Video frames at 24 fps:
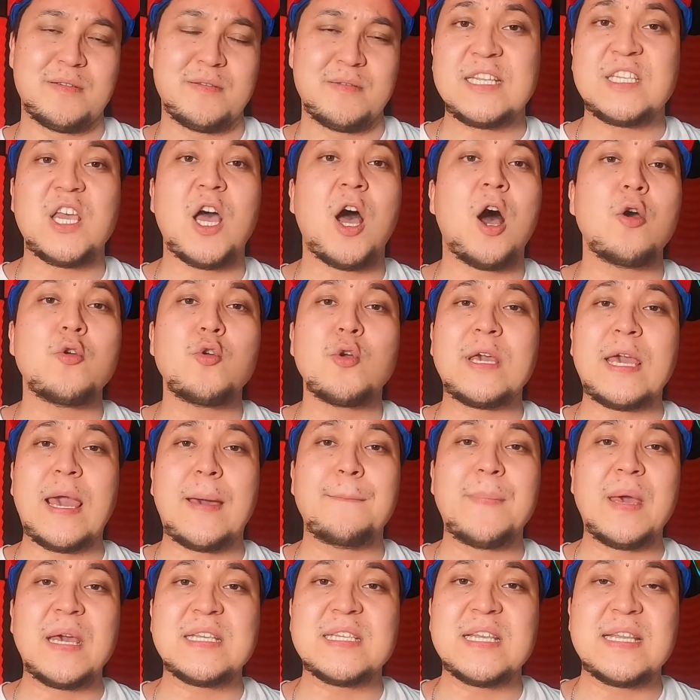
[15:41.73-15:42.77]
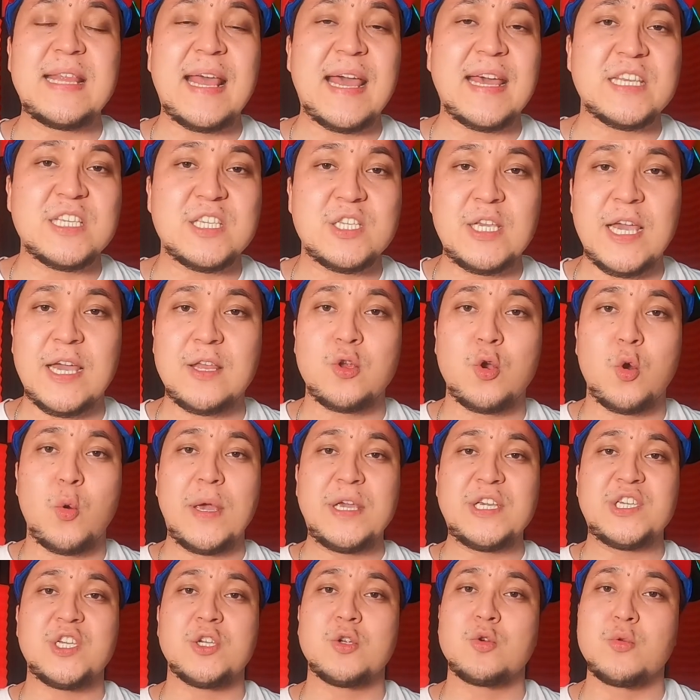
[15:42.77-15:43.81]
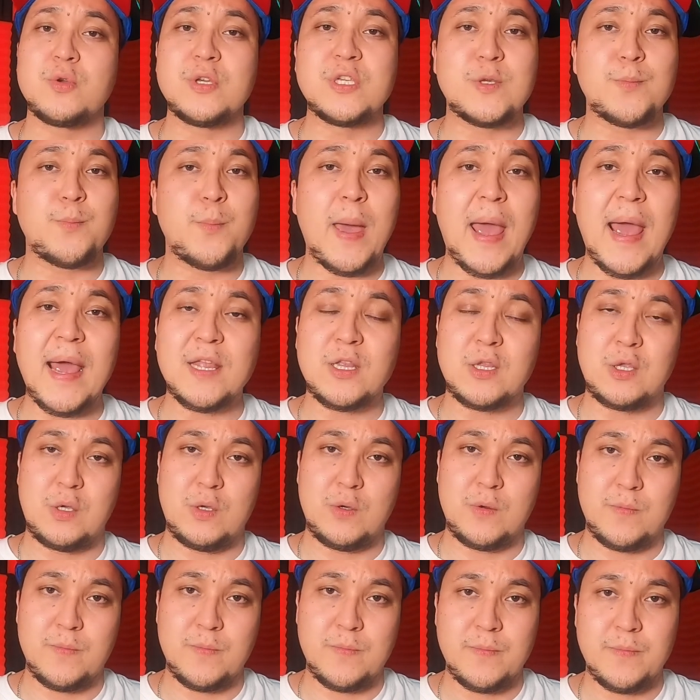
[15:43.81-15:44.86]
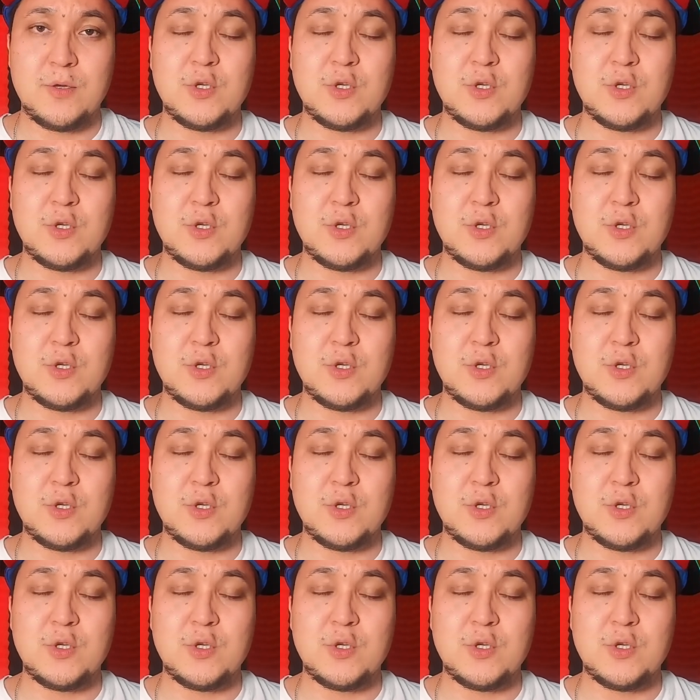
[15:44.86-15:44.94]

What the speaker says: That's how you can make the next generation respect you.